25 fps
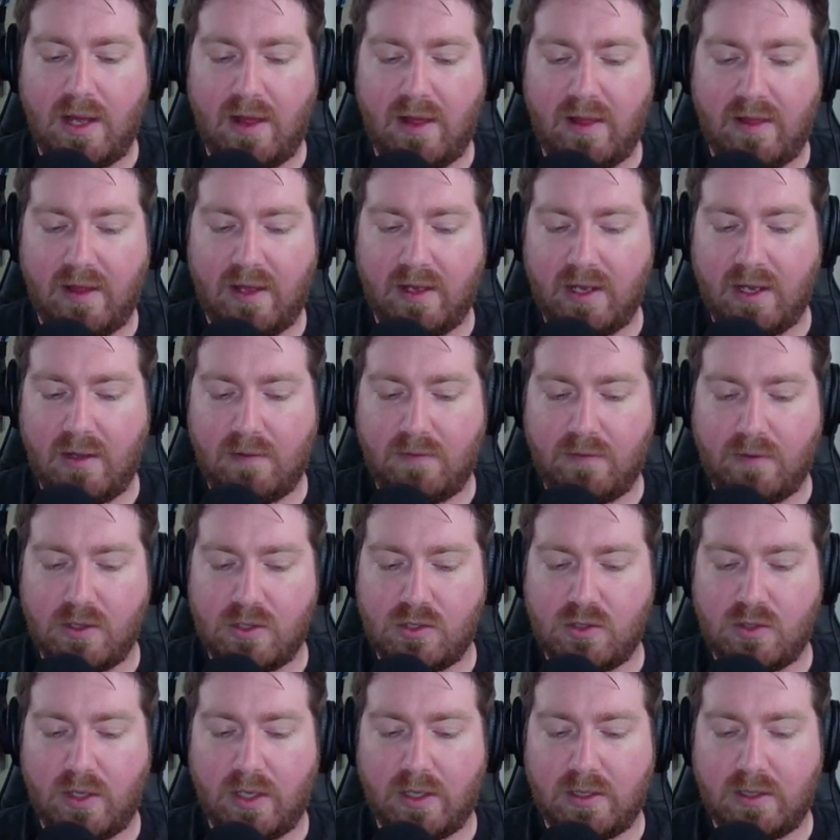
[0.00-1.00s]
They gain
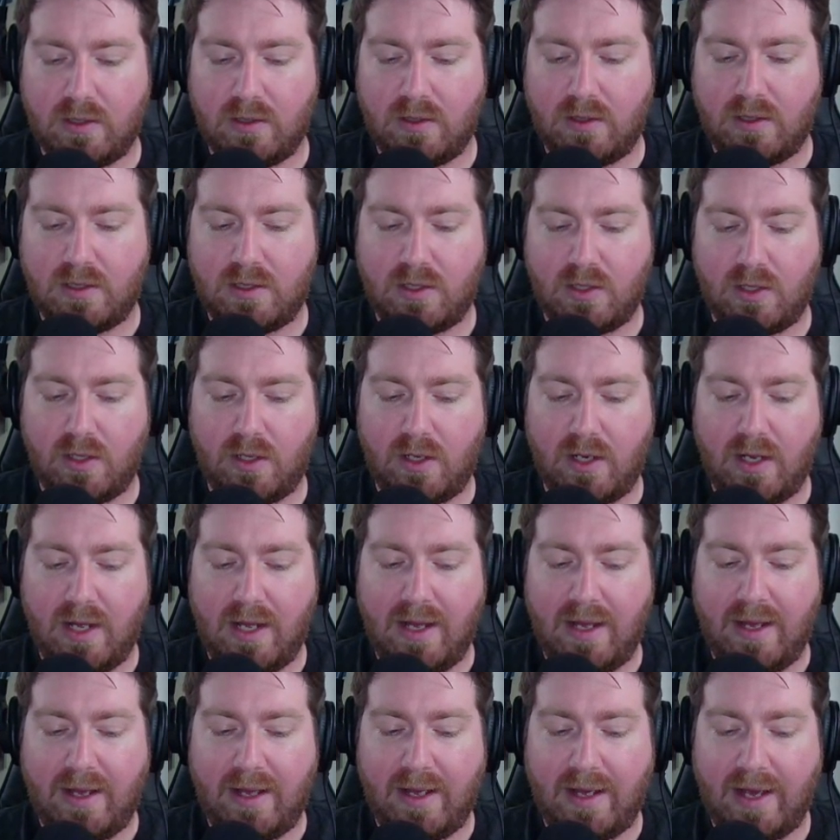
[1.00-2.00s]
first strike till end of turn.
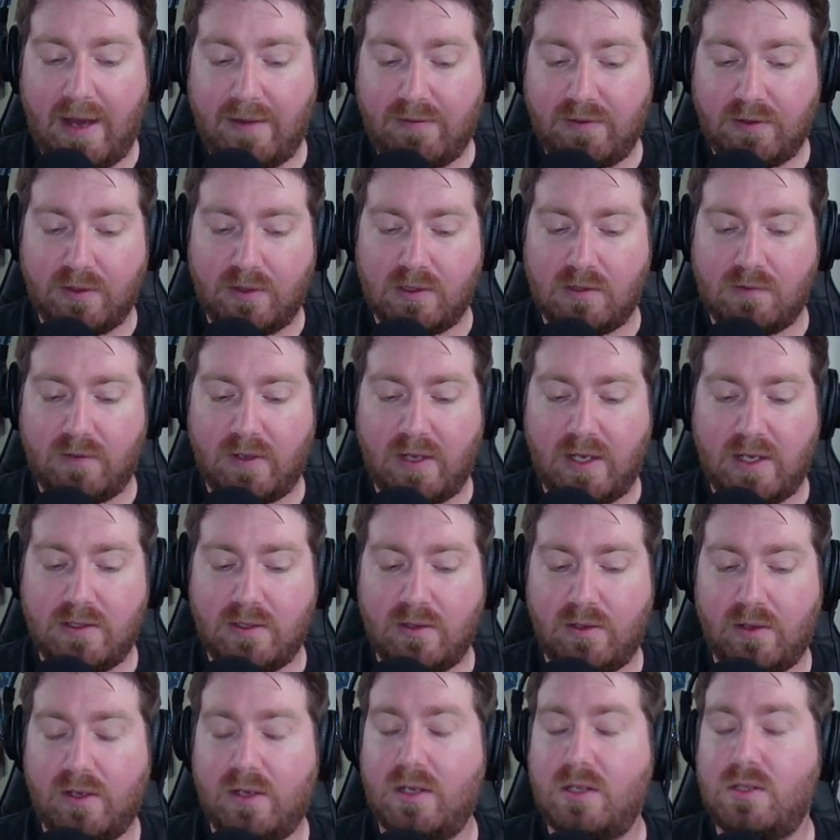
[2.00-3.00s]
After this phase,
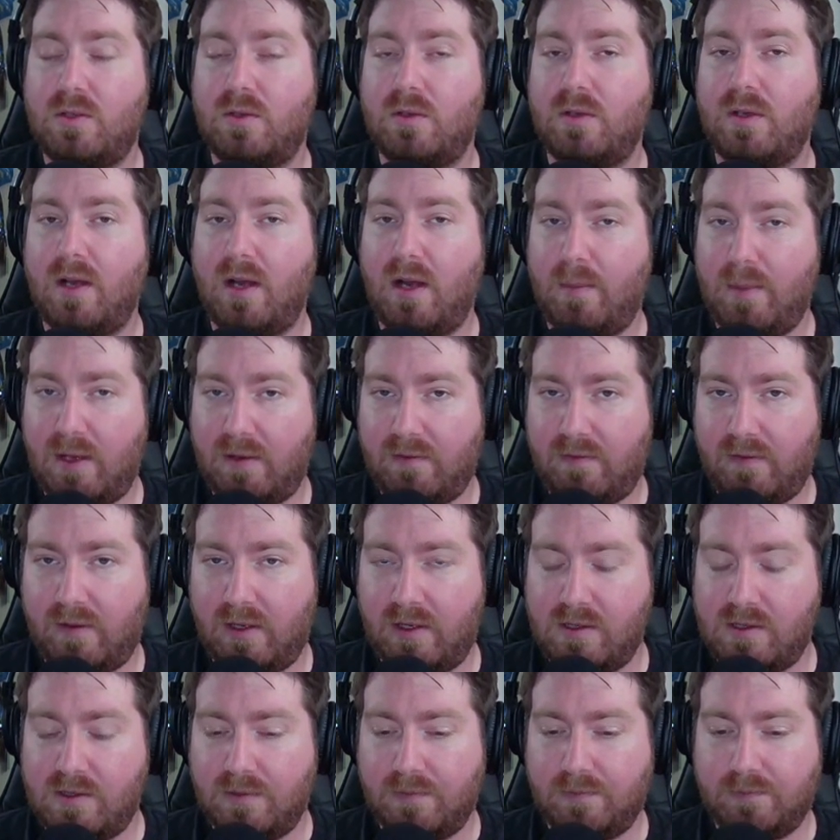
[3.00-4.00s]
they're an additional combat
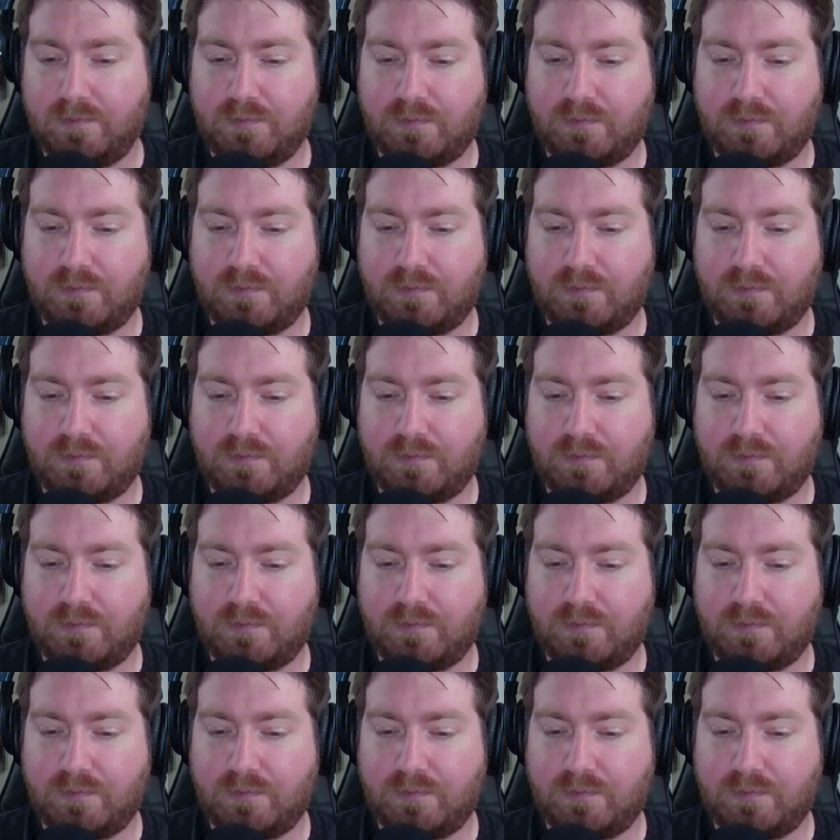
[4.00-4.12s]
phase.